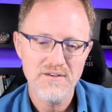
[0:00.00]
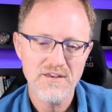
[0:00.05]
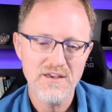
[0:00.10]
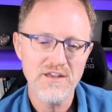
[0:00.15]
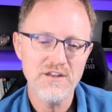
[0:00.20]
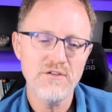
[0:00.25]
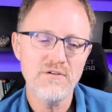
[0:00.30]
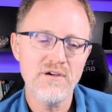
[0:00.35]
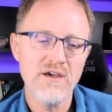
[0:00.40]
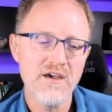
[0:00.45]

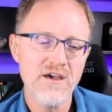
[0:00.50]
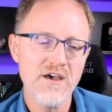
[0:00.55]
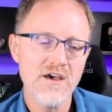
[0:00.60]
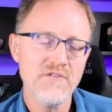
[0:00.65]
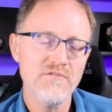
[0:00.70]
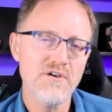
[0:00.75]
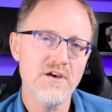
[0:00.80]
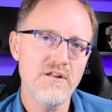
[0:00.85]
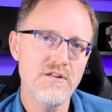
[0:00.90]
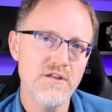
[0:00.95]
And you
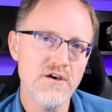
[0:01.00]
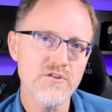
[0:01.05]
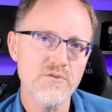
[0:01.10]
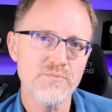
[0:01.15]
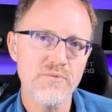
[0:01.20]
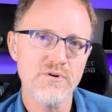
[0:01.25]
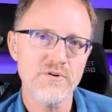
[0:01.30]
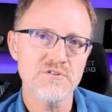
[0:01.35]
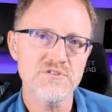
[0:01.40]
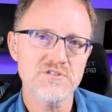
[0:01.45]
have another
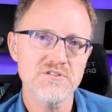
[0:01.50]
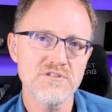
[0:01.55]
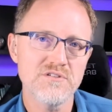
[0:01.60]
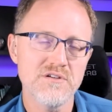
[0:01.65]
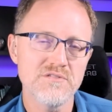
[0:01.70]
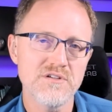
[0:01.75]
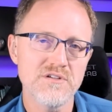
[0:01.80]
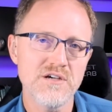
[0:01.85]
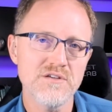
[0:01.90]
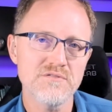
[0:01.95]
person on the